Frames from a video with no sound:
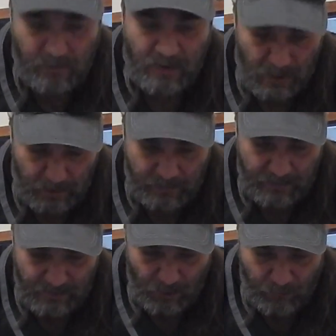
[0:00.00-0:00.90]
think
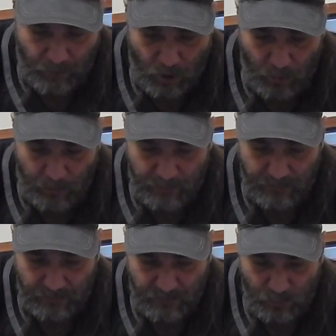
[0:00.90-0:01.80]
self-harmers
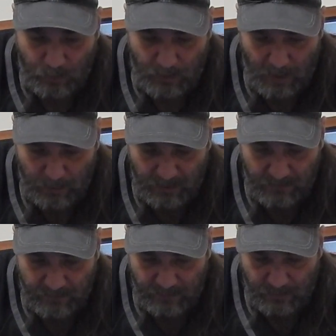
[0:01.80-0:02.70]
are stupid? I believe
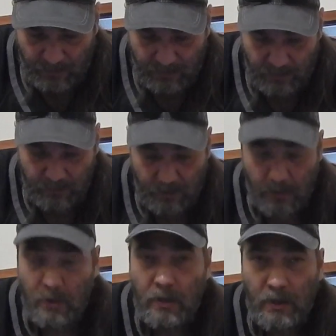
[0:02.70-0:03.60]
is the question.
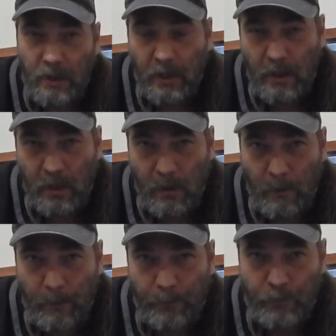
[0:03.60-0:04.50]

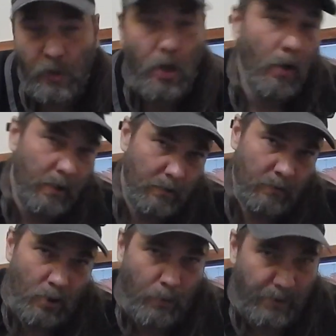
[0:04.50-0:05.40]
No,
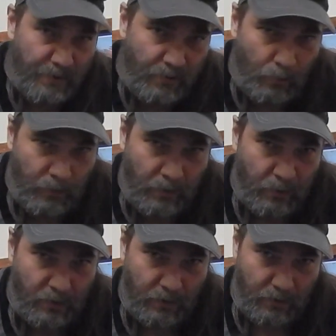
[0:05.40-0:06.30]
nobody's stupid. Look,
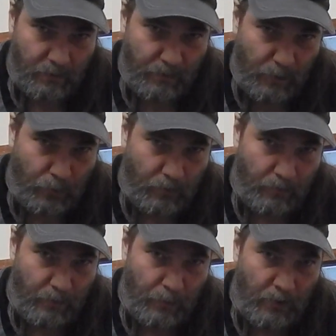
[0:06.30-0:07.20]

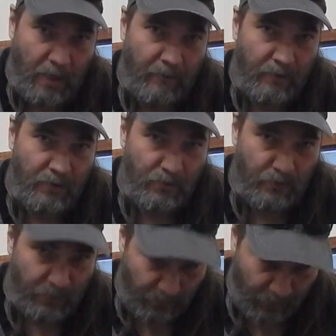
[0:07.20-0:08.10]
people have
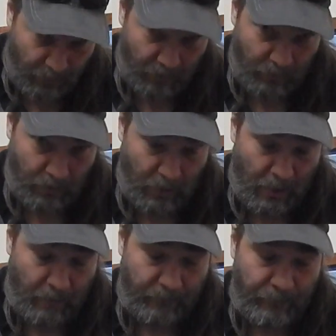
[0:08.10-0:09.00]
issues.
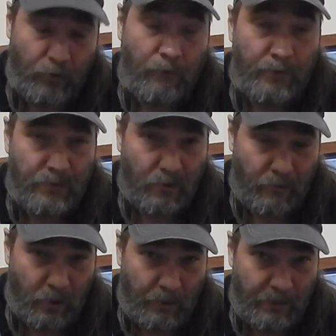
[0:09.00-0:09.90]
I feel for
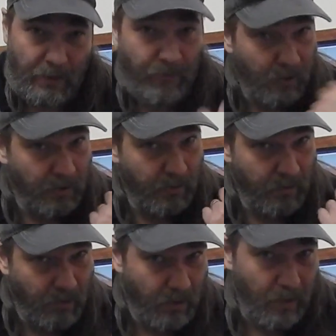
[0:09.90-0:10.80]
self-harmers. I feel like they
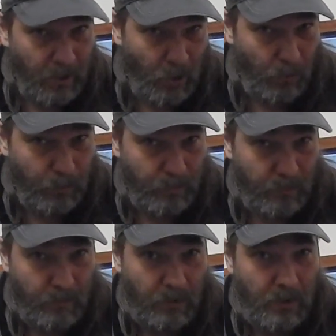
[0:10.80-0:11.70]
should get help
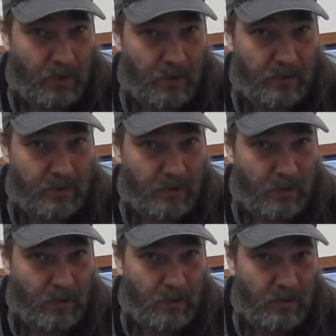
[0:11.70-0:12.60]
because
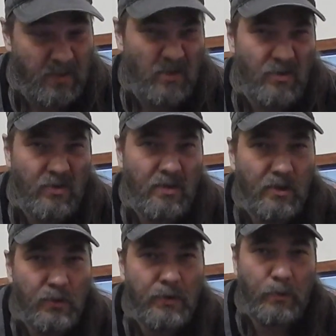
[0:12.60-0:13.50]
it usually
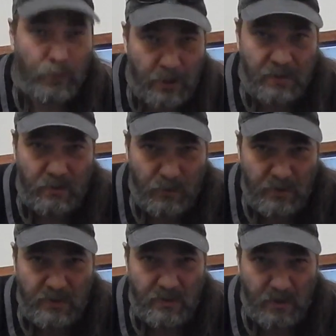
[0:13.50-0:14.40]
deals with depression, which
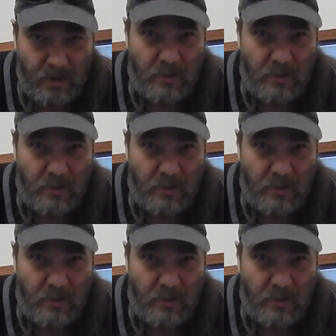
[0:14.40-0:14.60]
is a